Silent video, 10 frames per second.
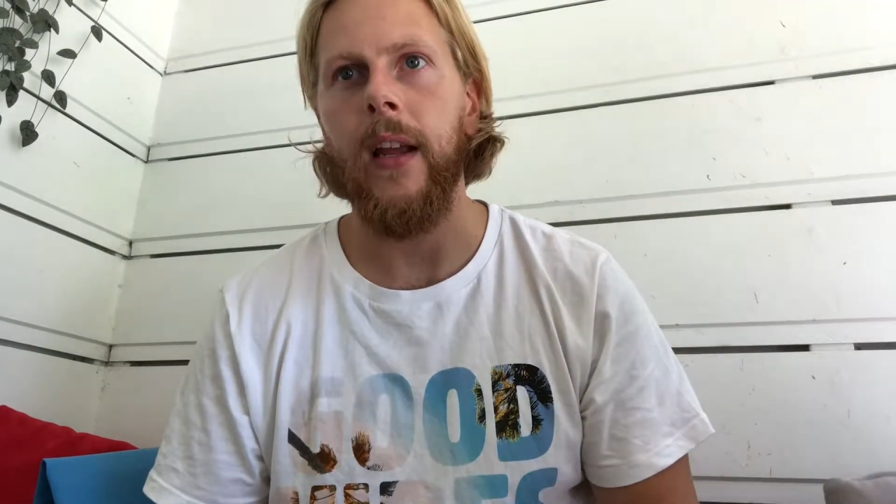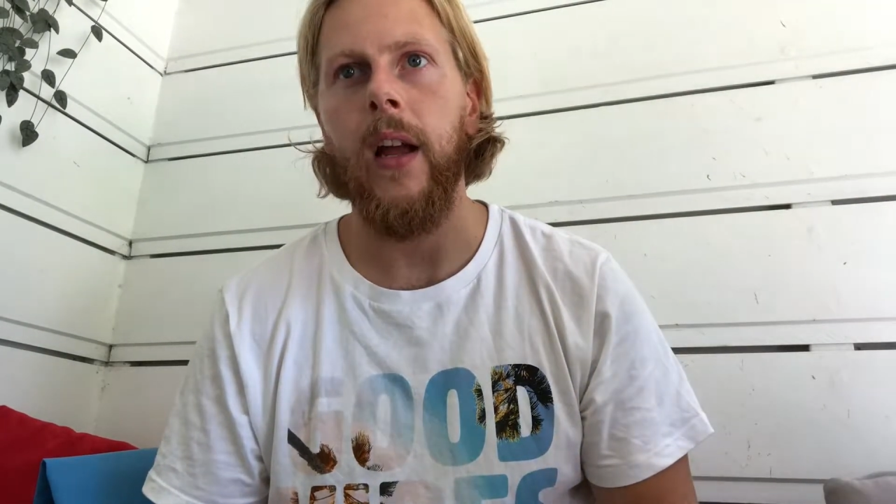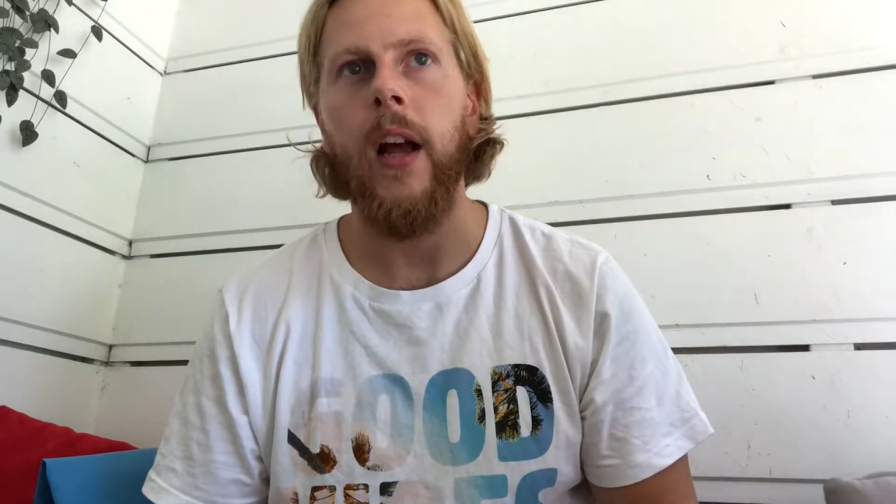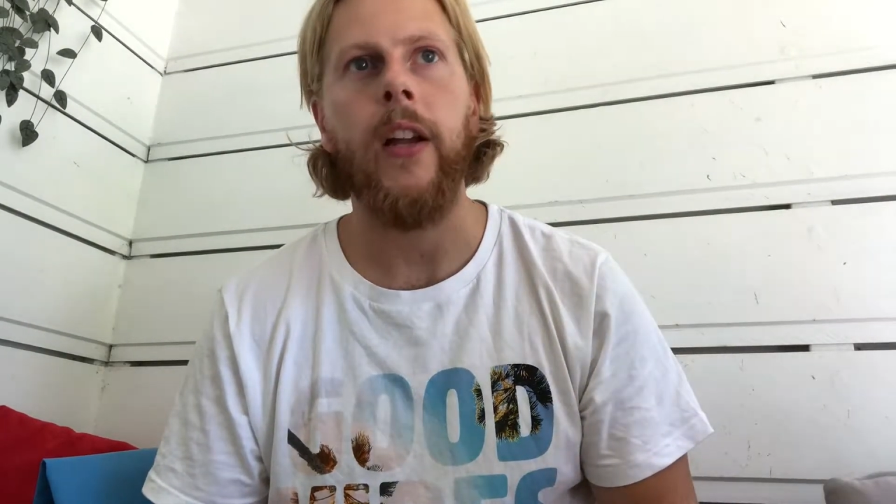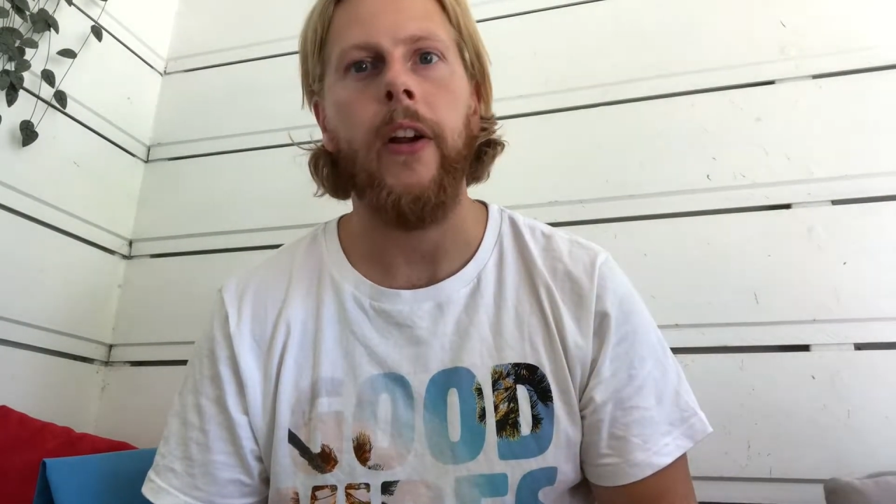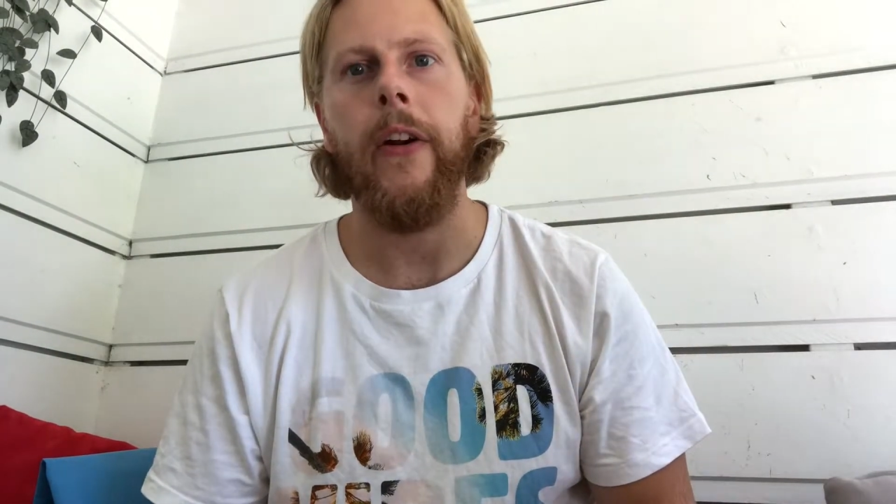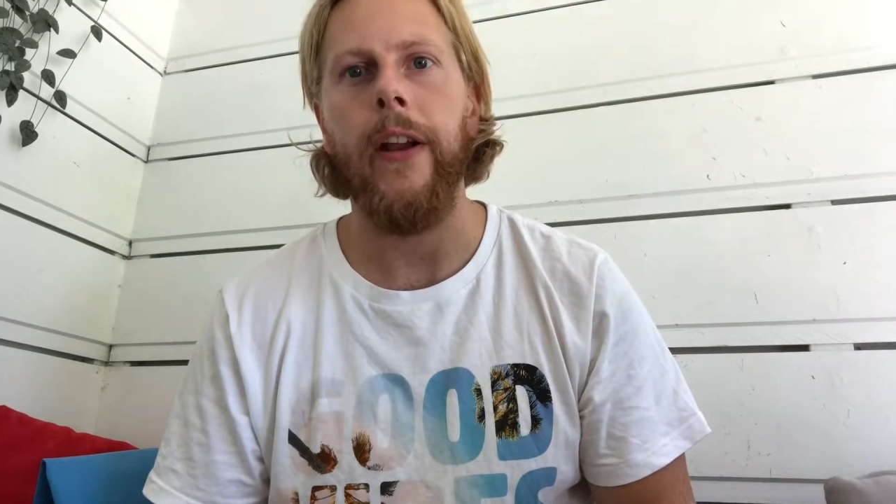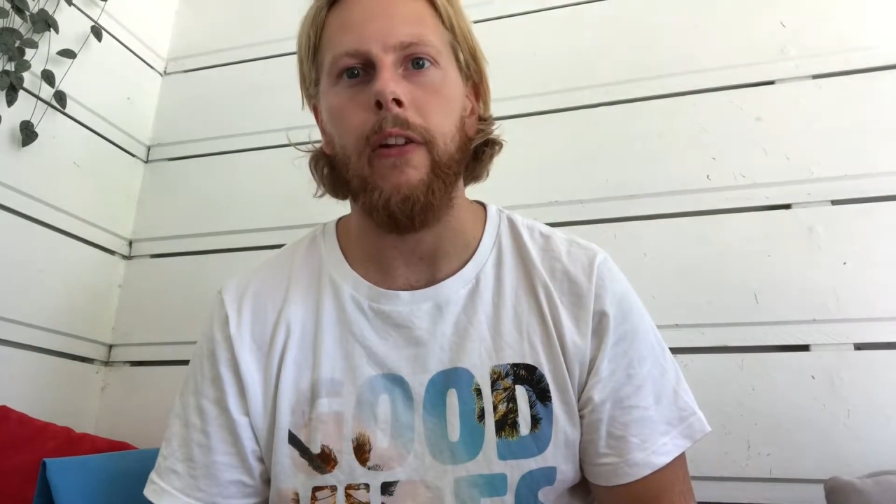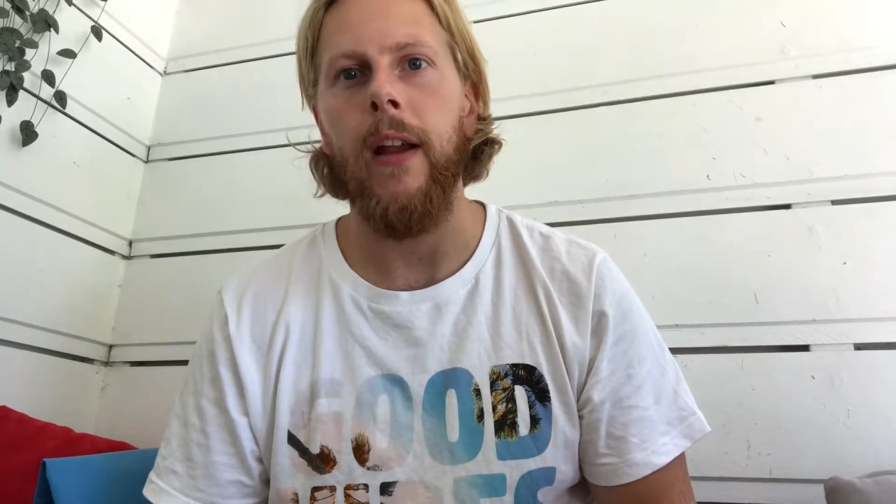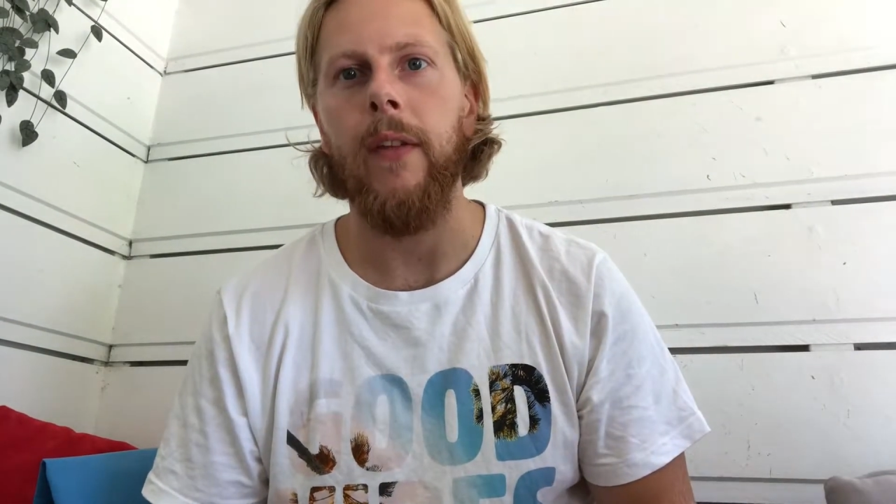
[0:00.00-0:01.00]
a curry
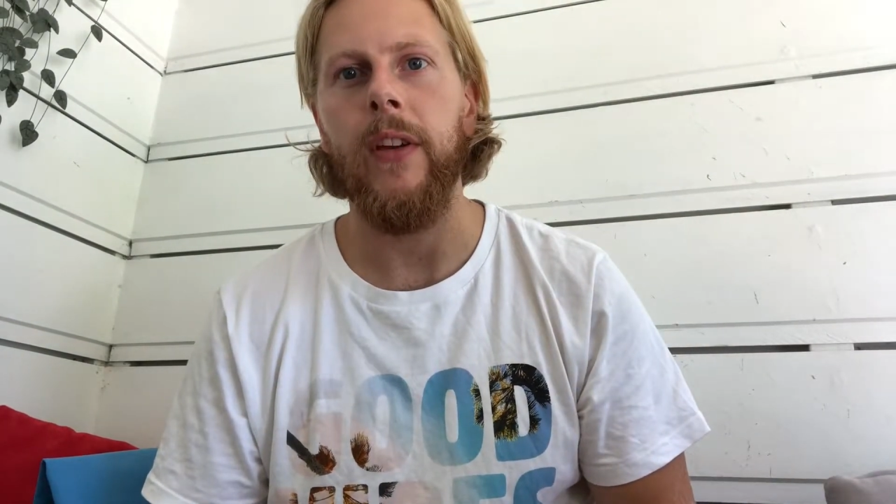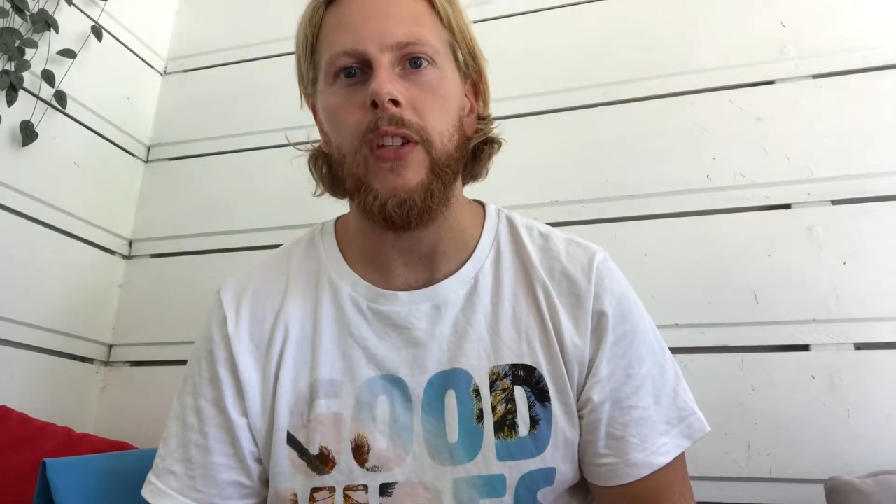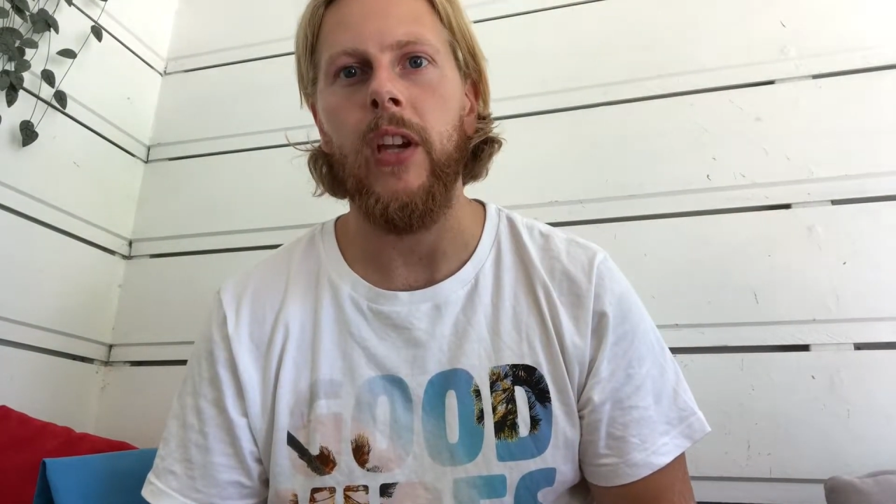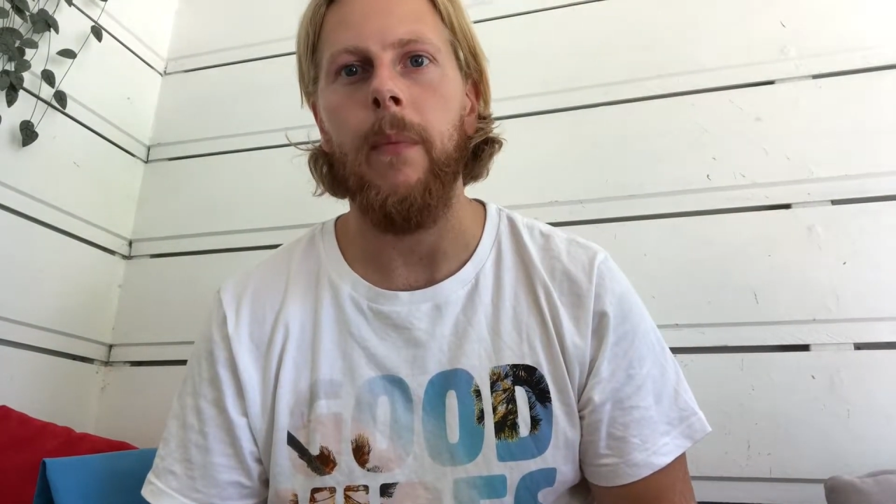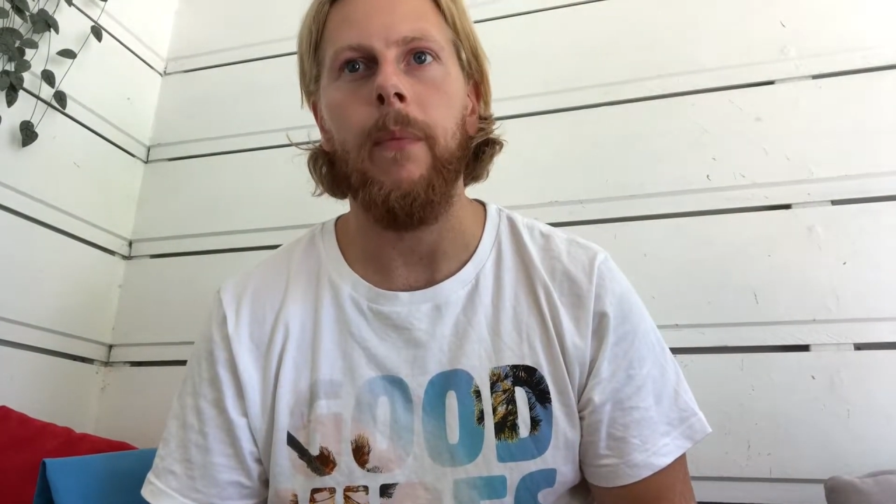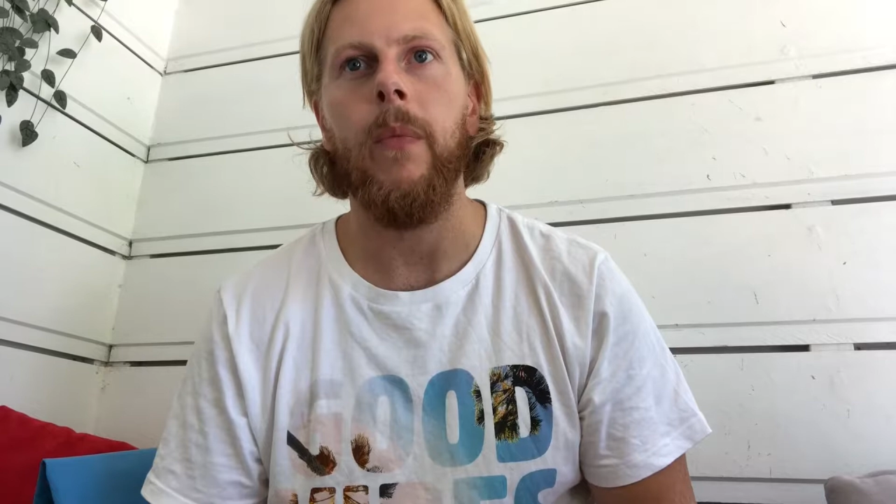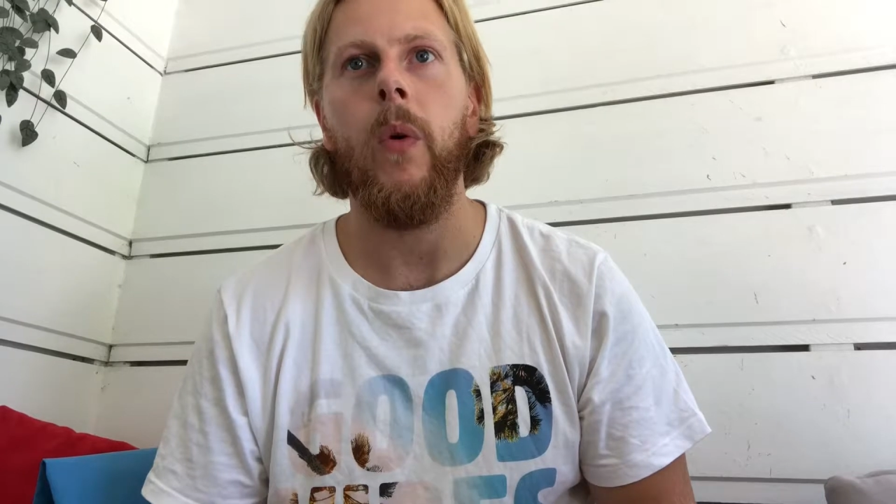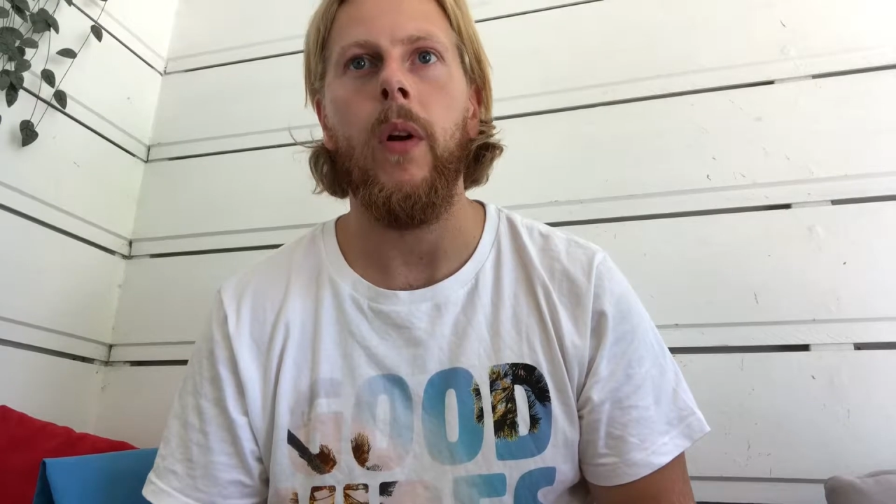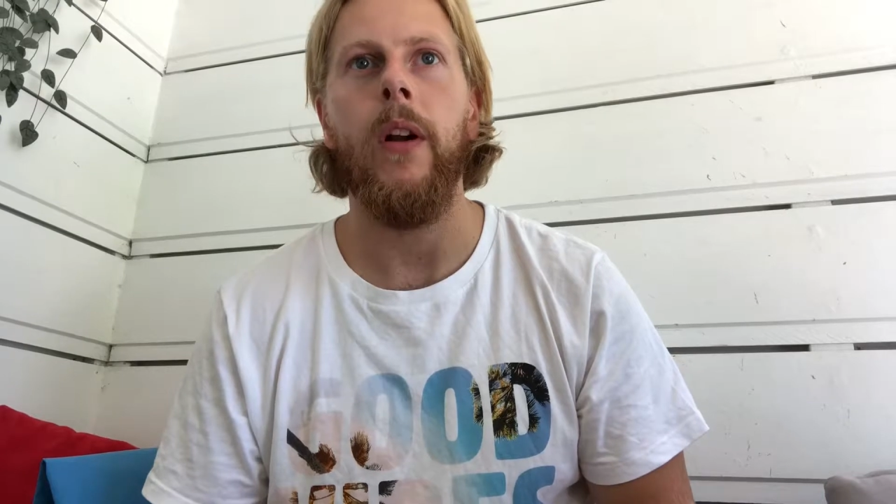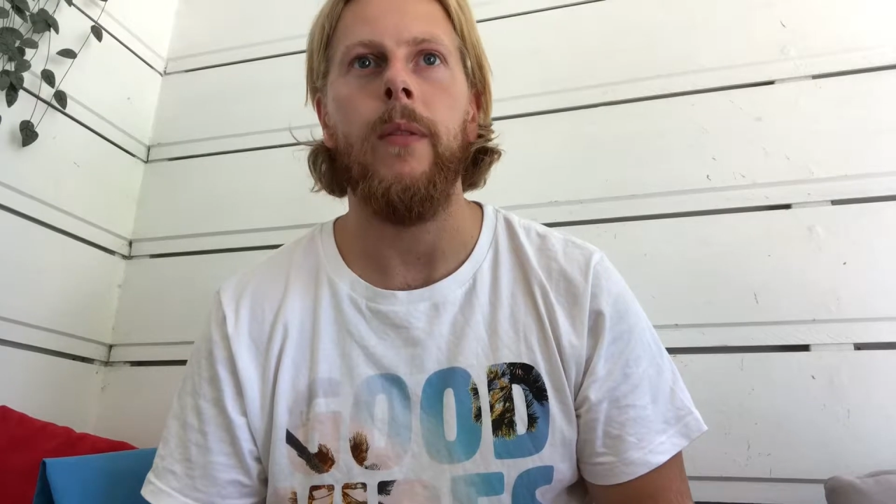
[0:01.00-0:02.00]
gravy chip
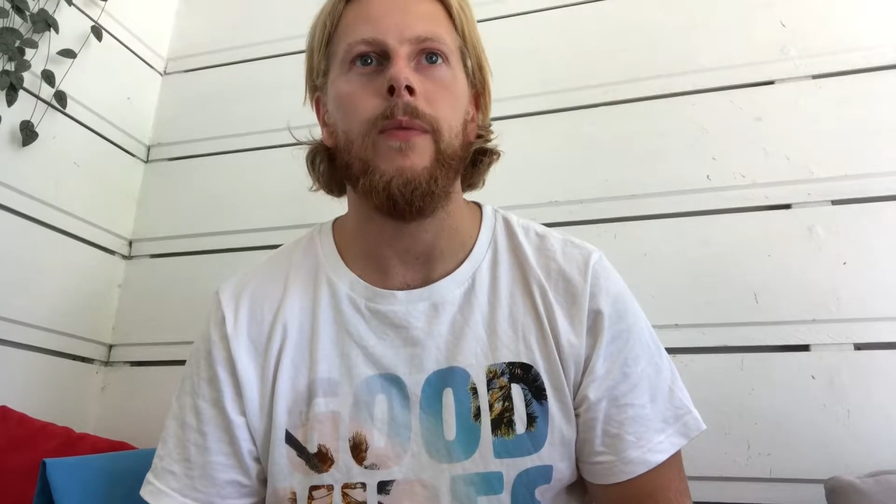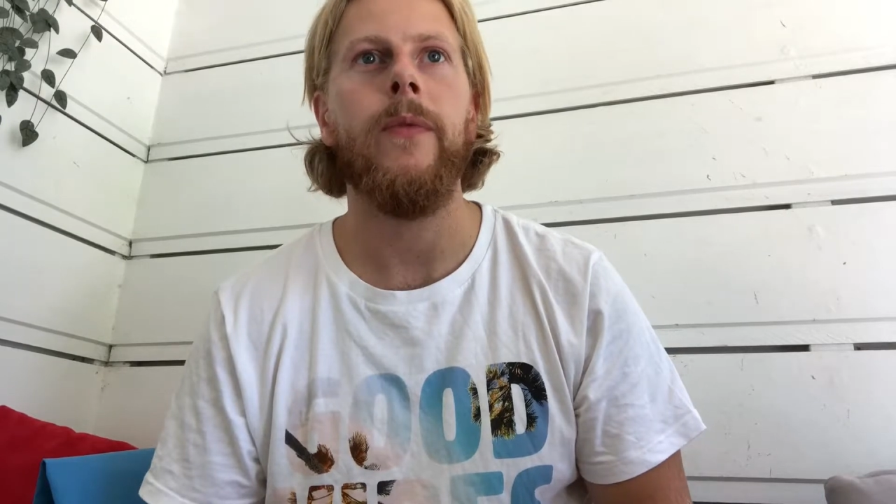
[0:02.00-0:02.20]
or